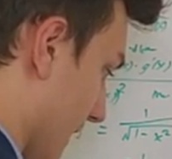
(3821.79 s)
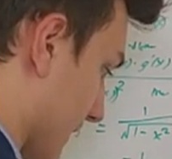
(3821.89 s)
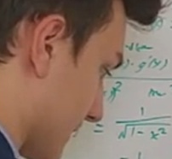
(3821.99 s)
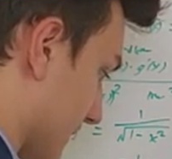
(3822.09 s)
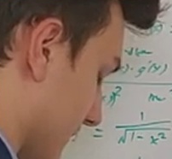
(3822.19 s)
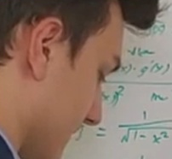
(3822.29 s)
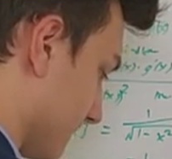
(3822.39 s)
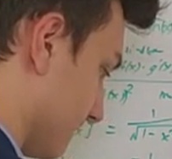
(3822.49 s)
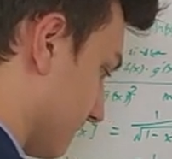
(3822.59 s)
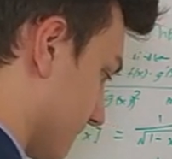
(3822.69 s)
x.
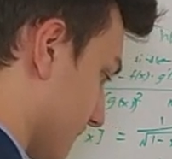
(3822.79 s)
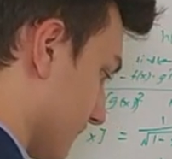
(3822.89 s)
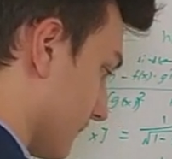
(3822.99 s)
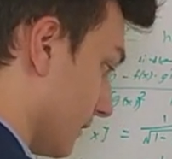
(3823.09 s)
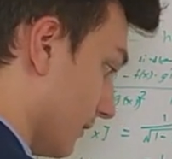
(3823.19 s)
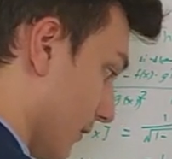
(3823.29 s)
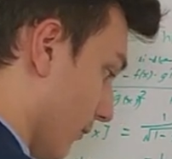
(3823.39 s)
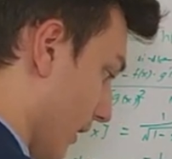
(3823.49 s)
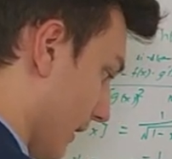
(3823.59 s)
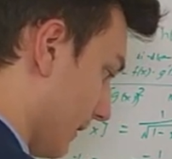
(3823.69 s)
You
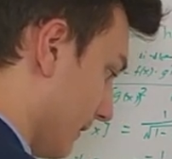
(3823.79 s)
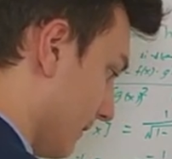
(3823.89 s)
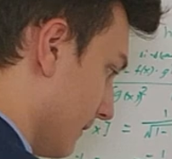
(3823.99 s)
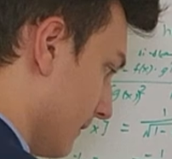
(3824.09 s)
know why?